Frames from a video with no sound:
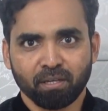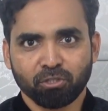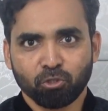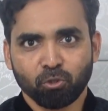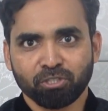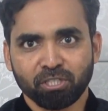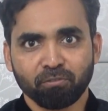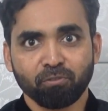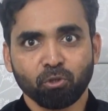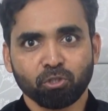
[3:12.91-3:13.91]
sourcing
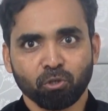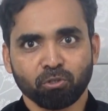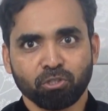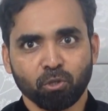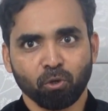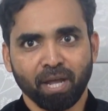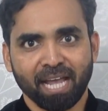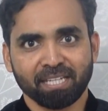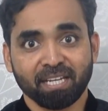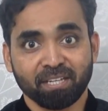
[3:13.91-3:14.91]
photos or
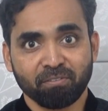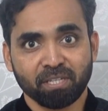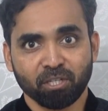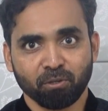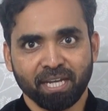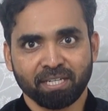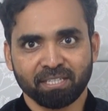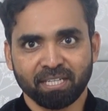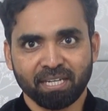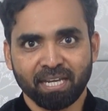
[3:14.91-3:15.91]
handling video
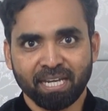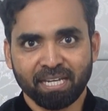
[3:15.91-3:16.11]
editing